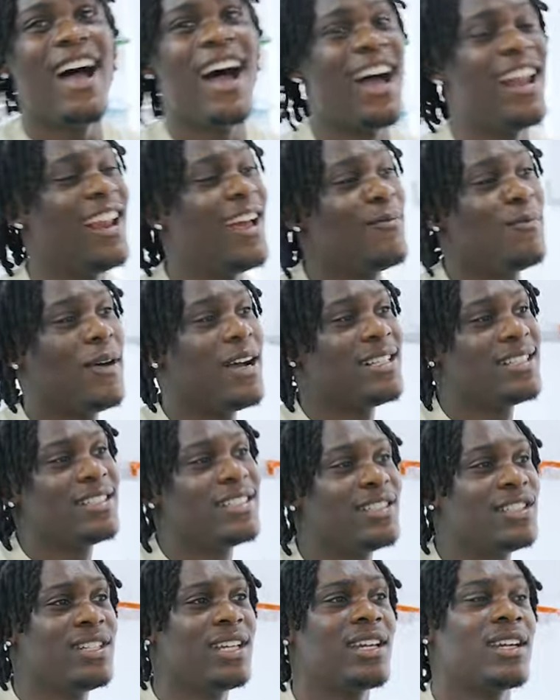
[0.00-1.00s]
I like pasta
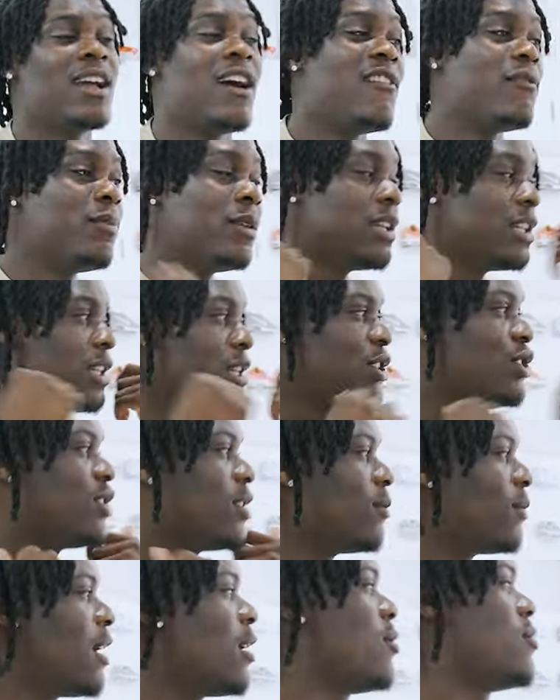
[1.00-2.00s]
and chicken. I've been in the
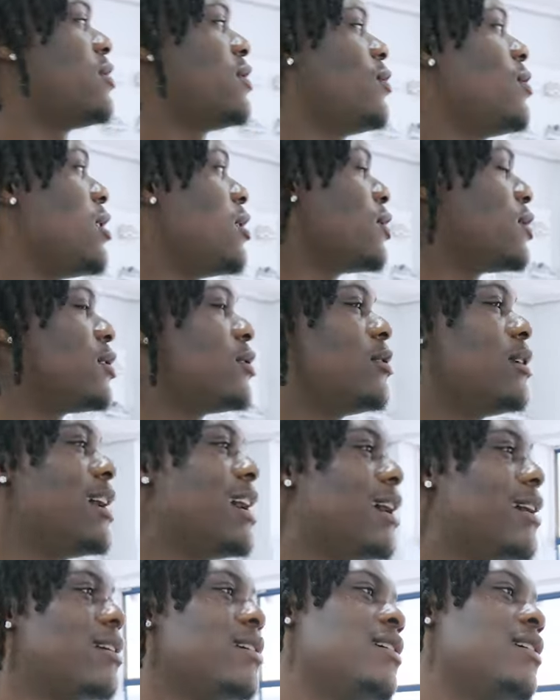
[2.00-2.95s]
gym now as well, so like